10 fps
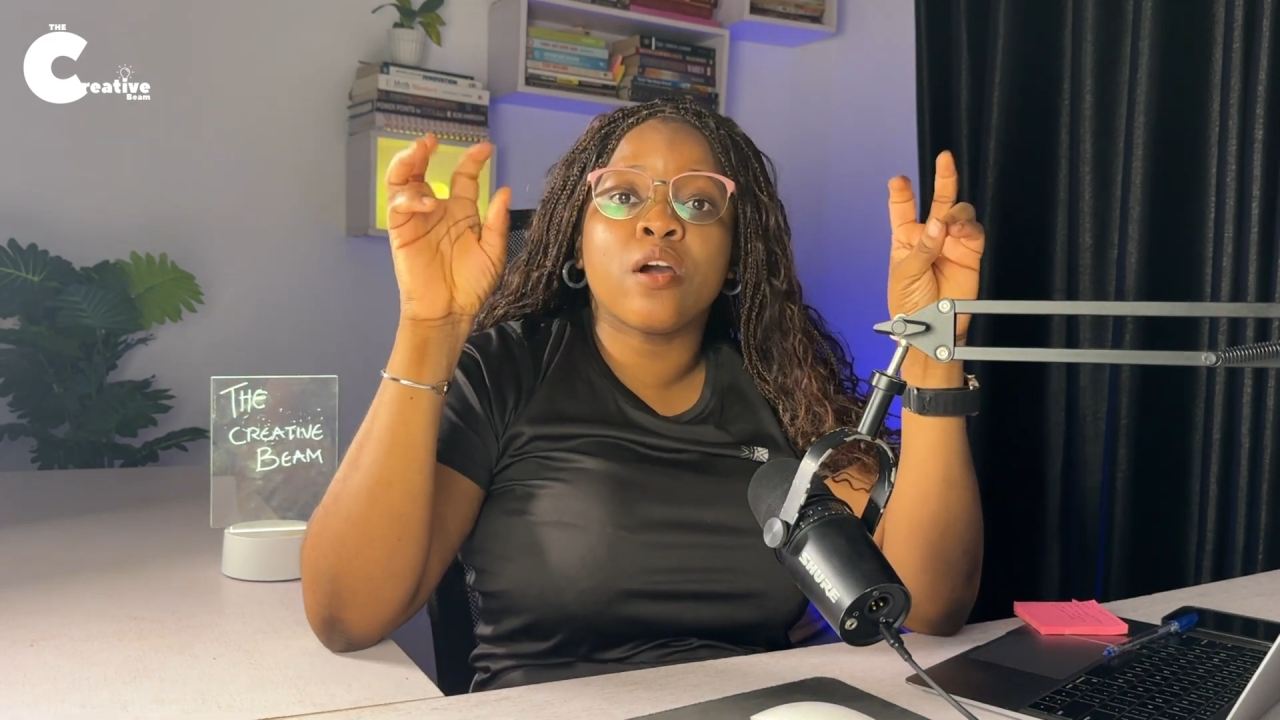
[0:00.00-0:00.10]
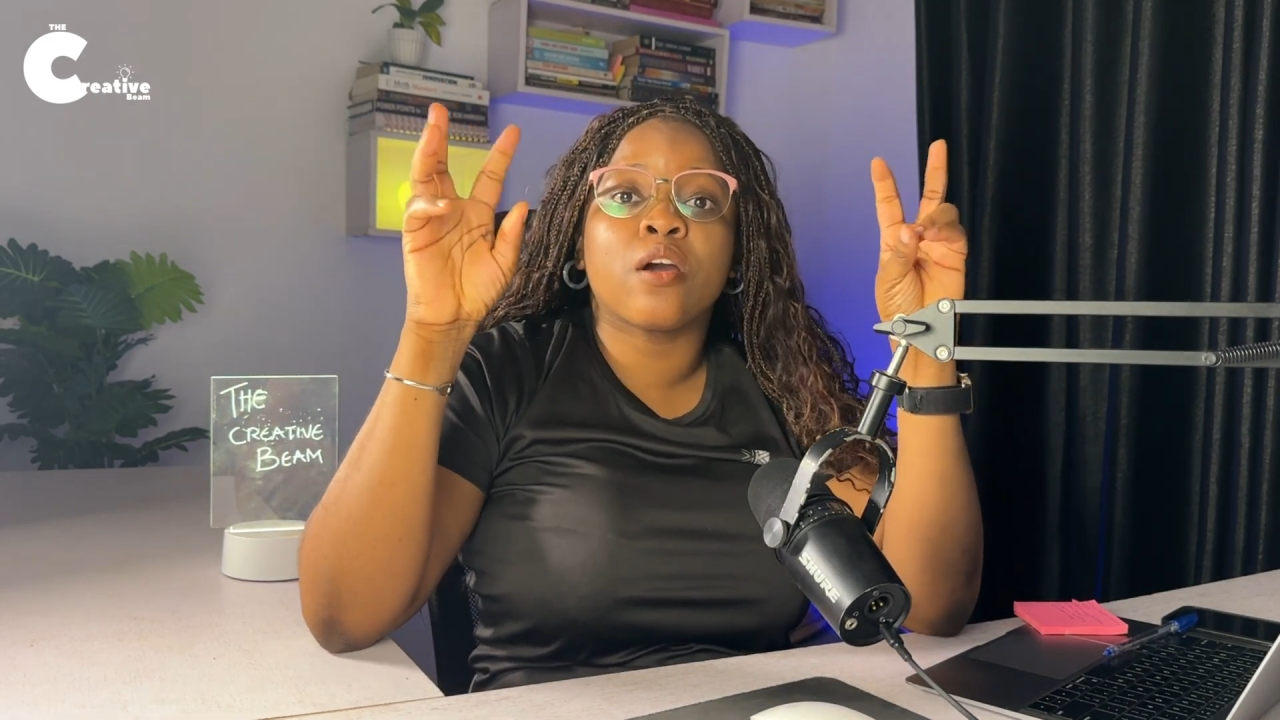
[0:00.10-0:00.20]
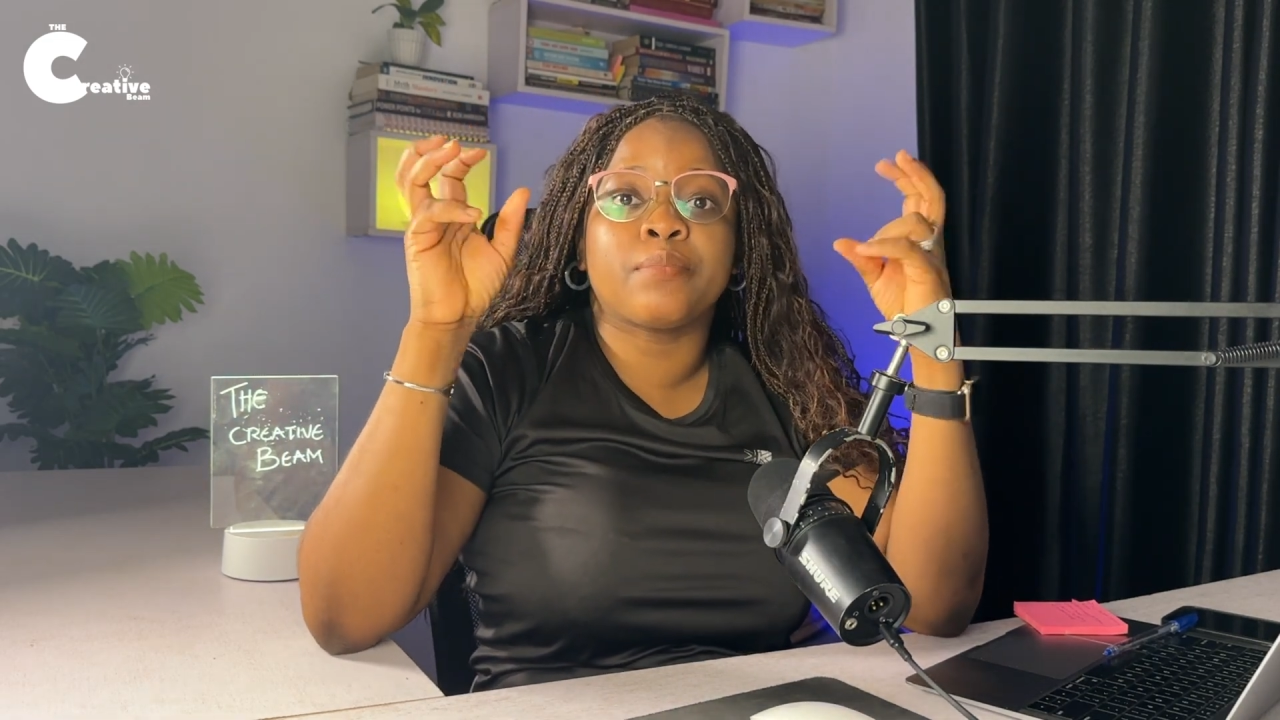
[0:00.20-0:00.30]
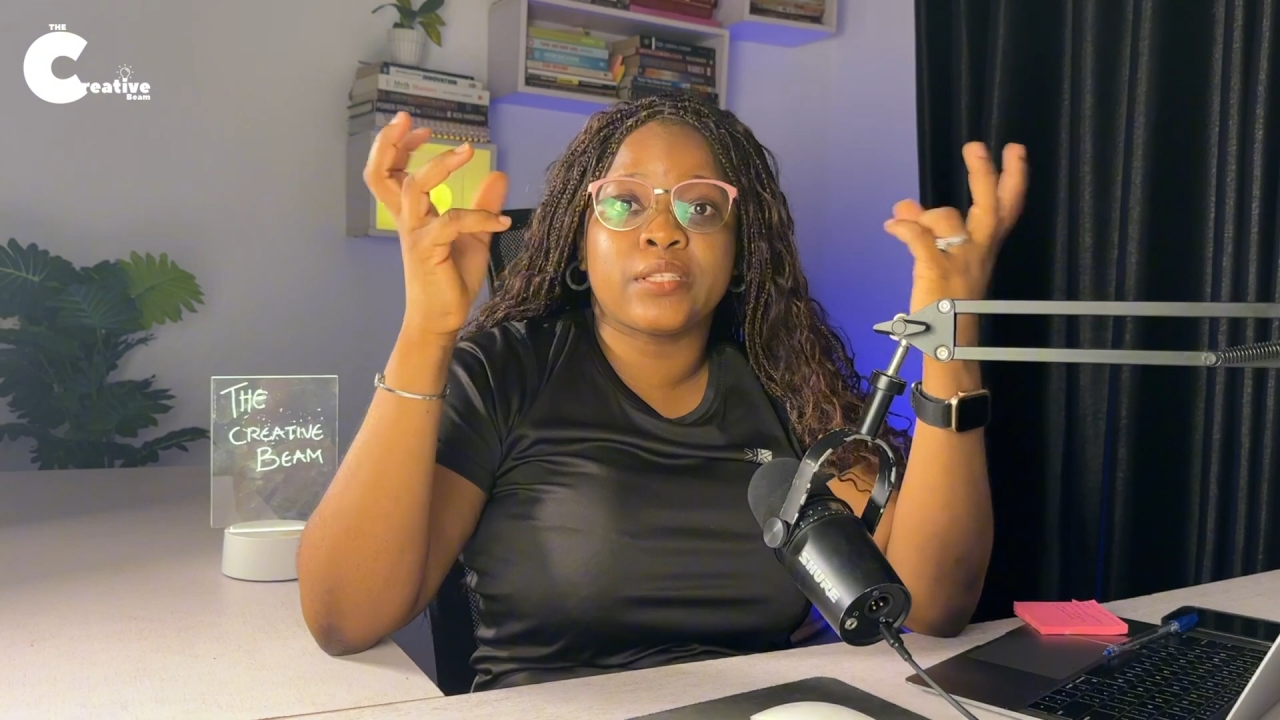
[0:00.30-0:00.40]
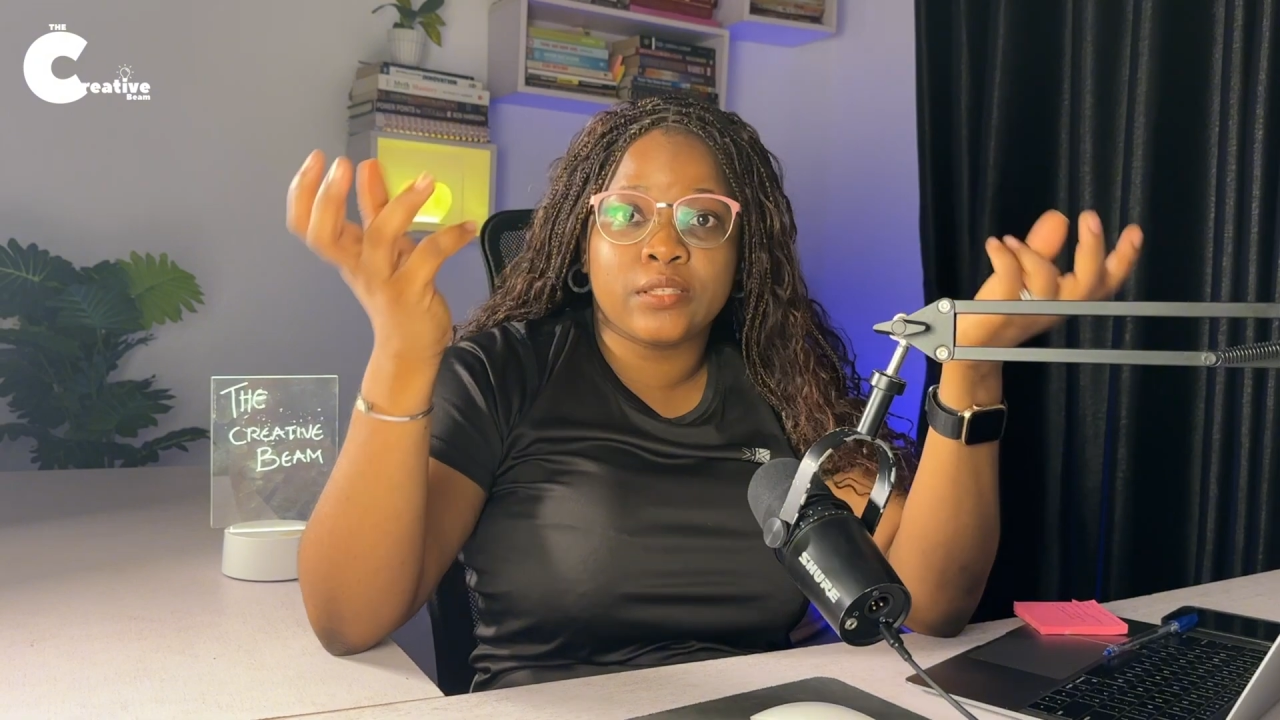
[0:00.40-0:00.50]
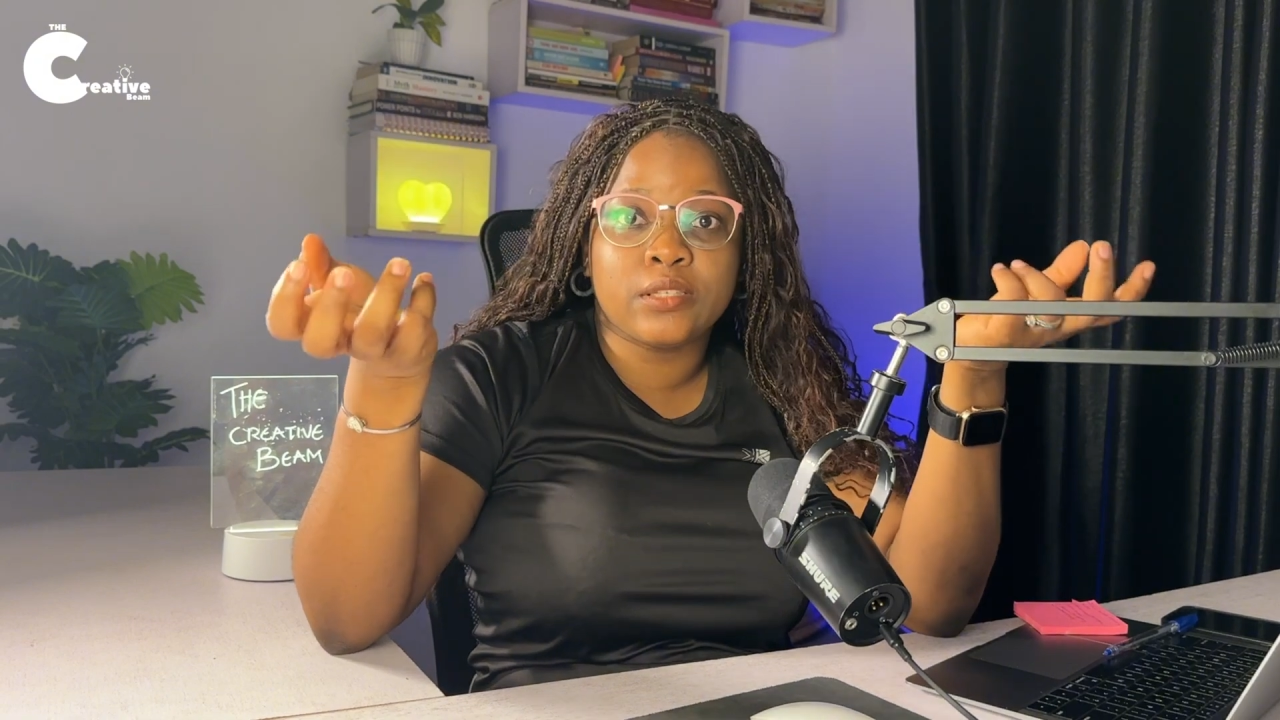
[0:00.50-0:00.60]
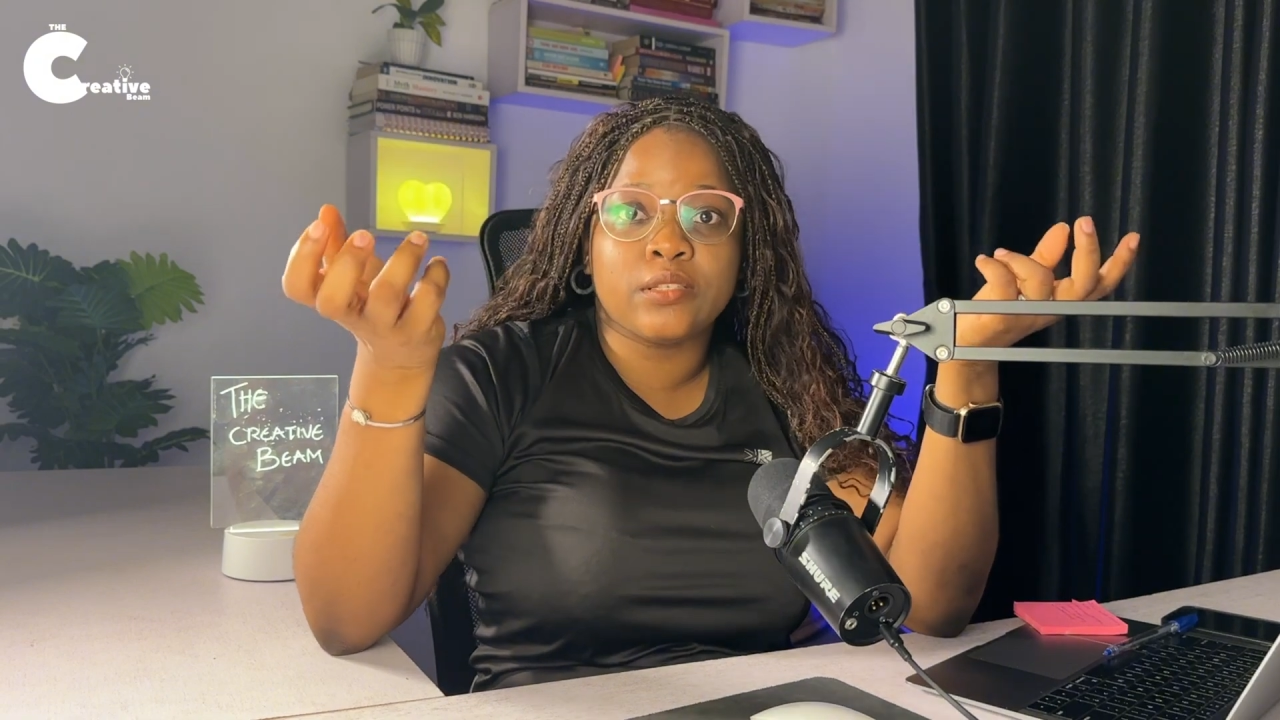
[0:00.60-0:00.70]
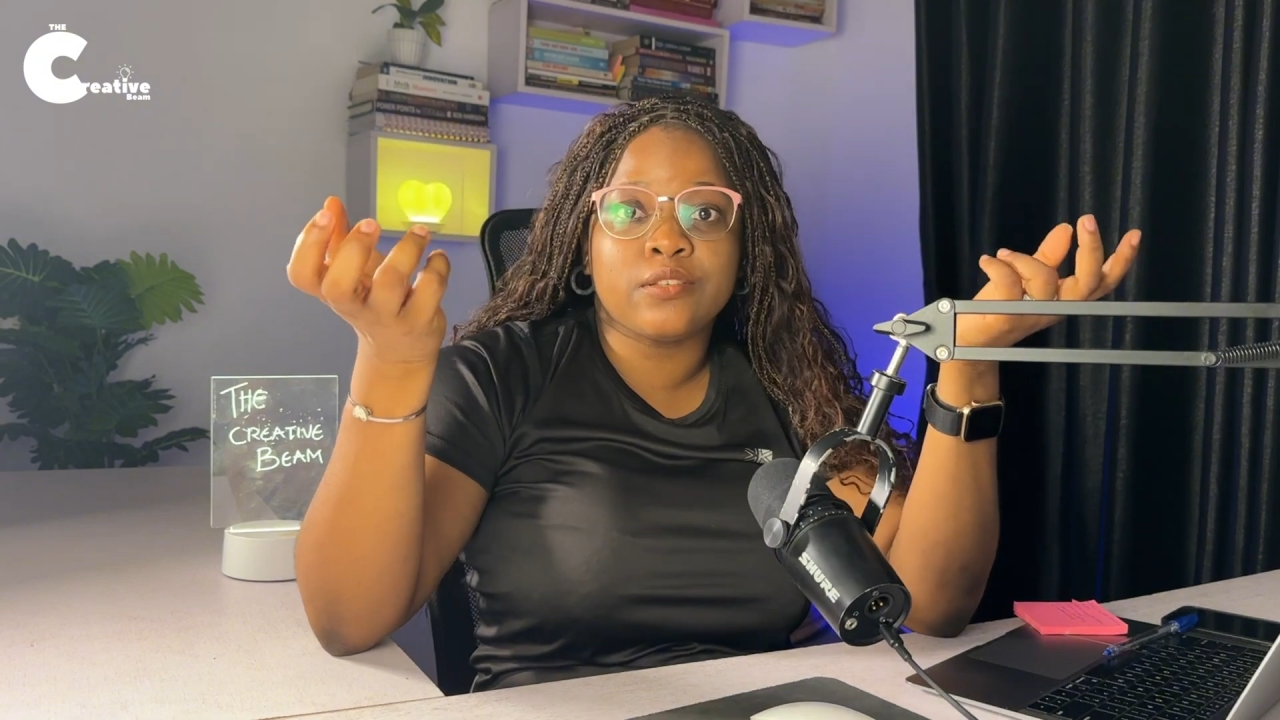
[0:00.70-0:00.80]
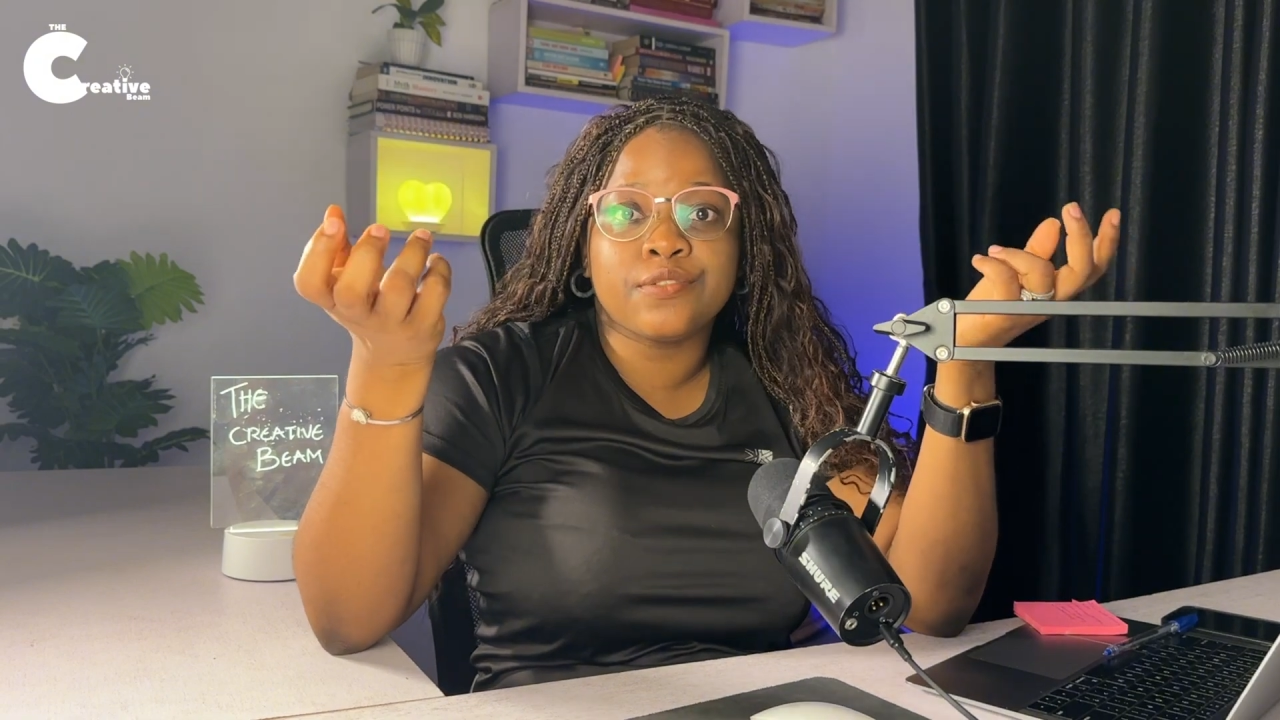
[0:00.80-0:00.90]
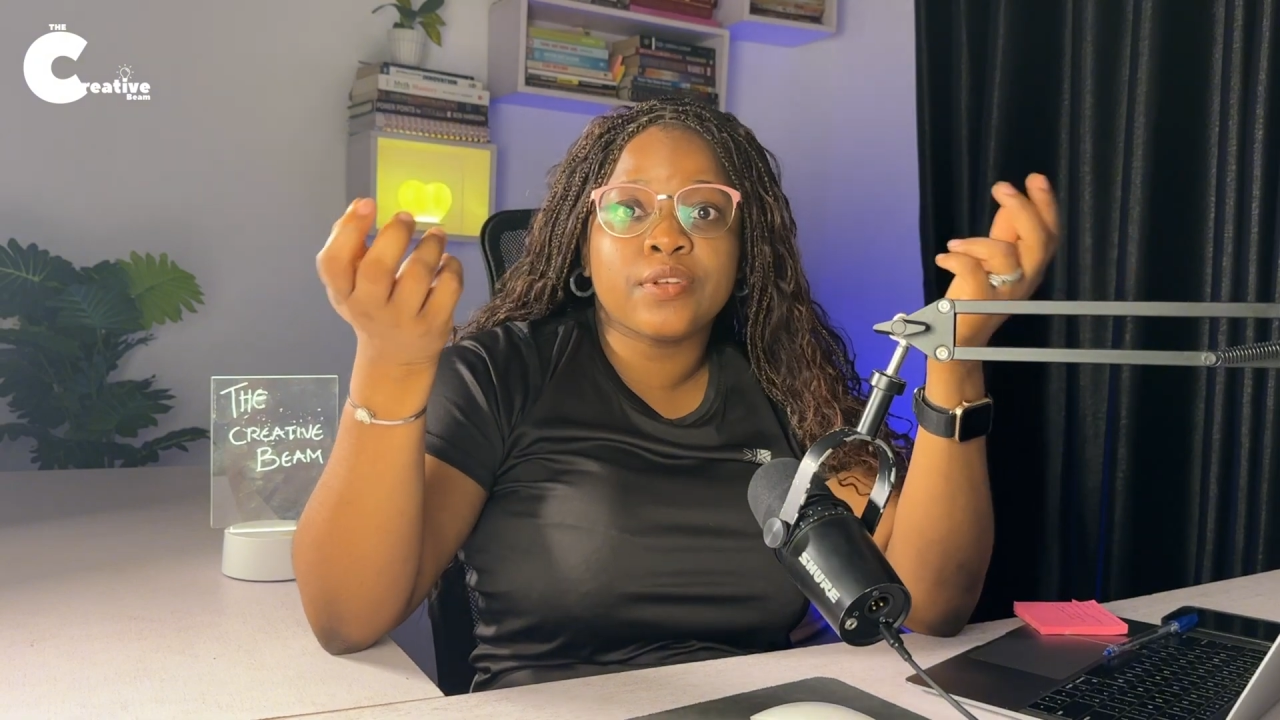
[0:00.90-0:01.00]

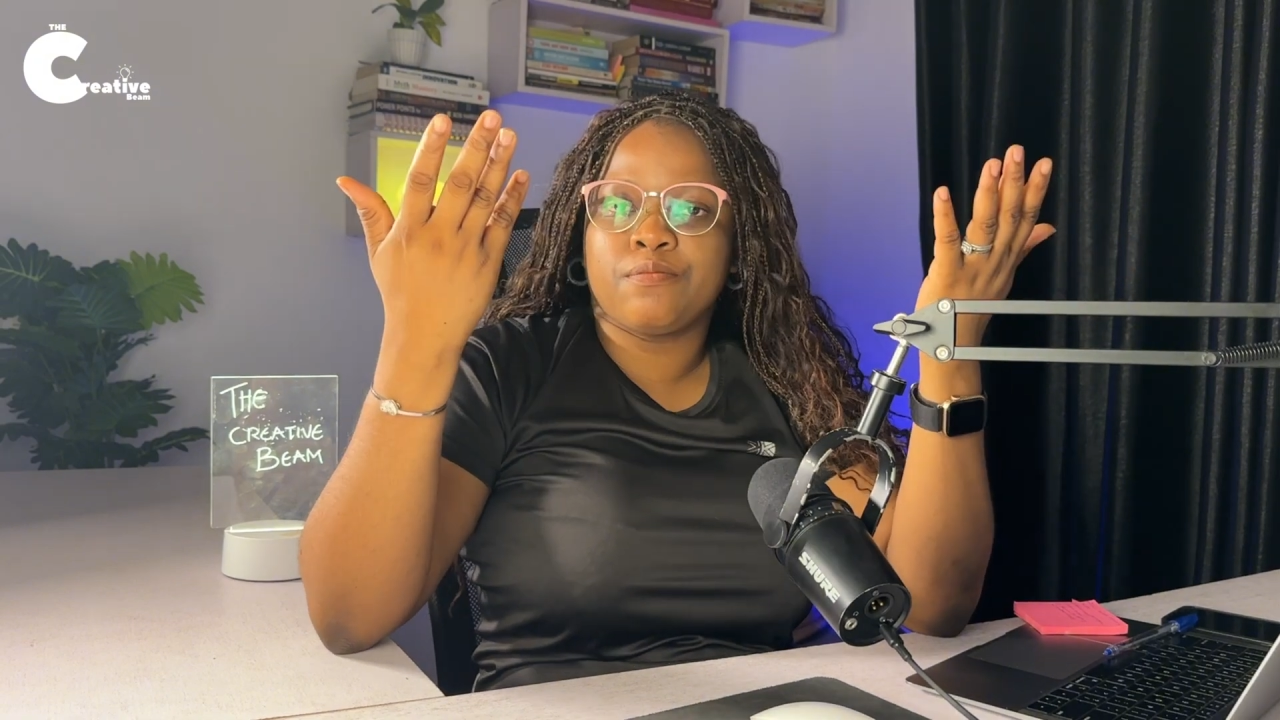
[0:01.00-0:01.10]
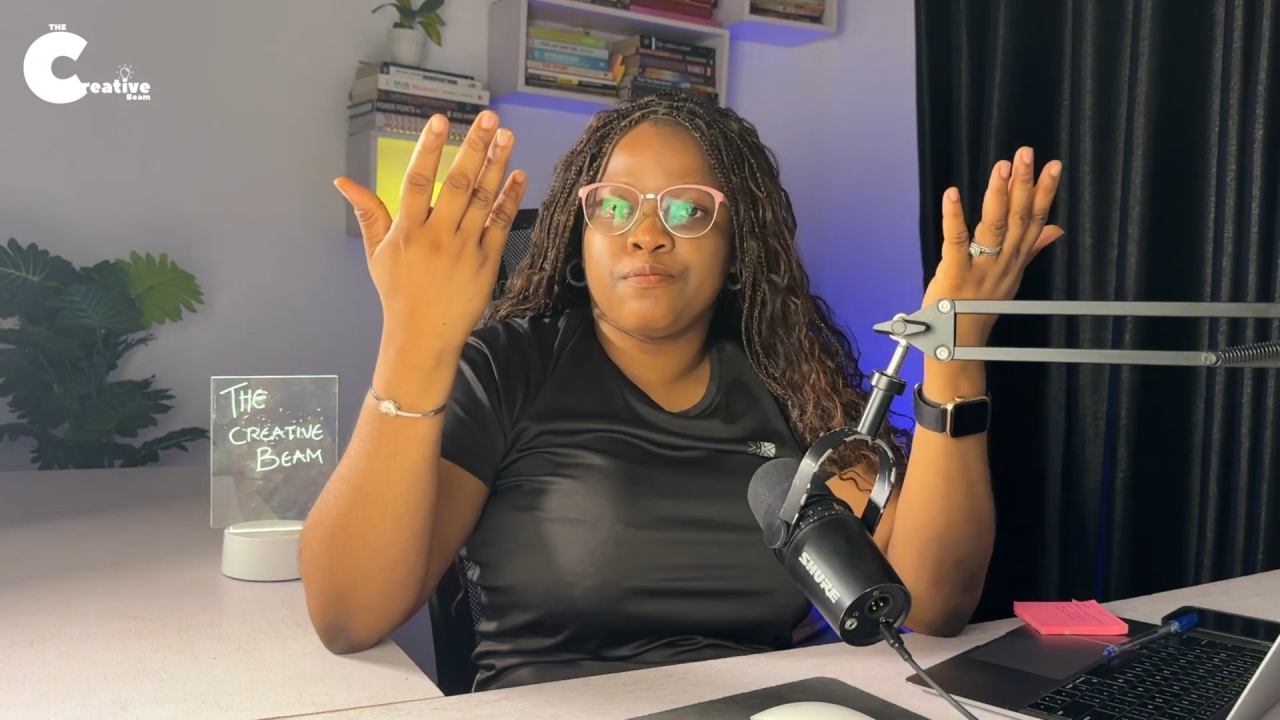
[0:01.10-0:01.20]
competitive,